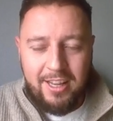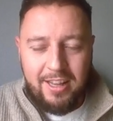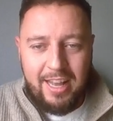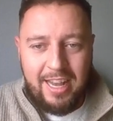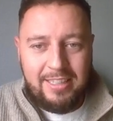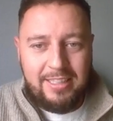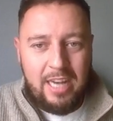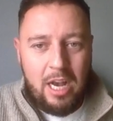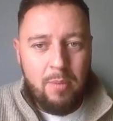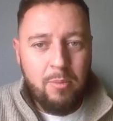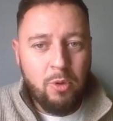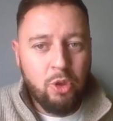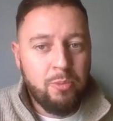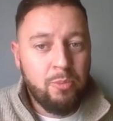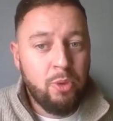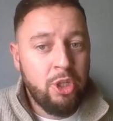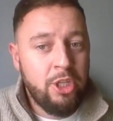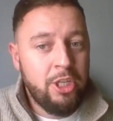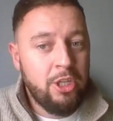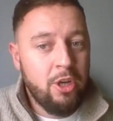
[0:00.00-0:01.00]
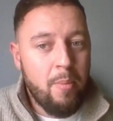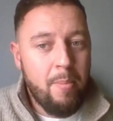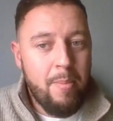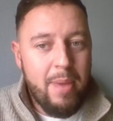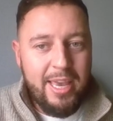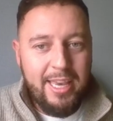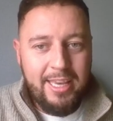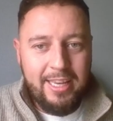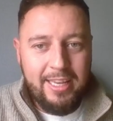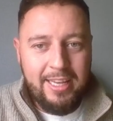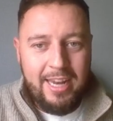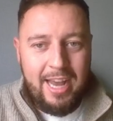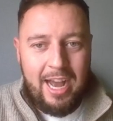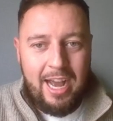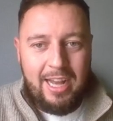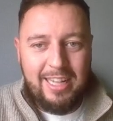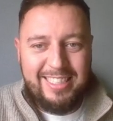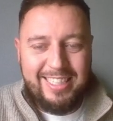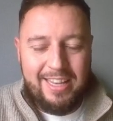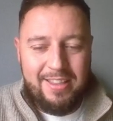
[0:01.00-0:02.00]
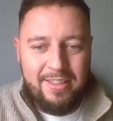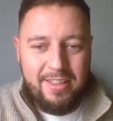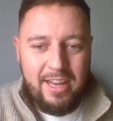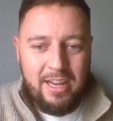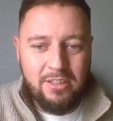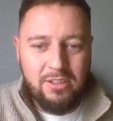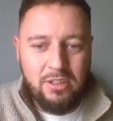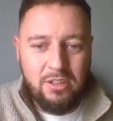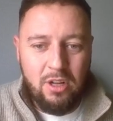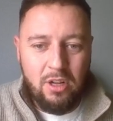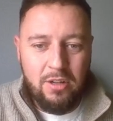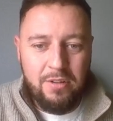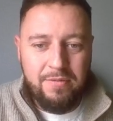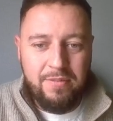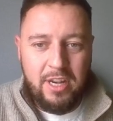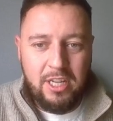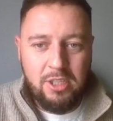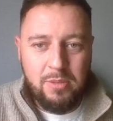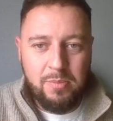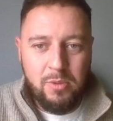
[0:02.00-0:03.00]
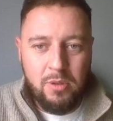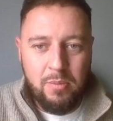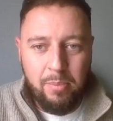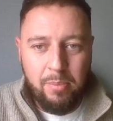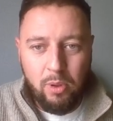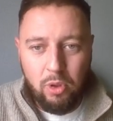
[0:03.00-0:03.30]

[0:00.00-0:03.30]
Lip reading: That's how much money you're making at a $10,000 investment.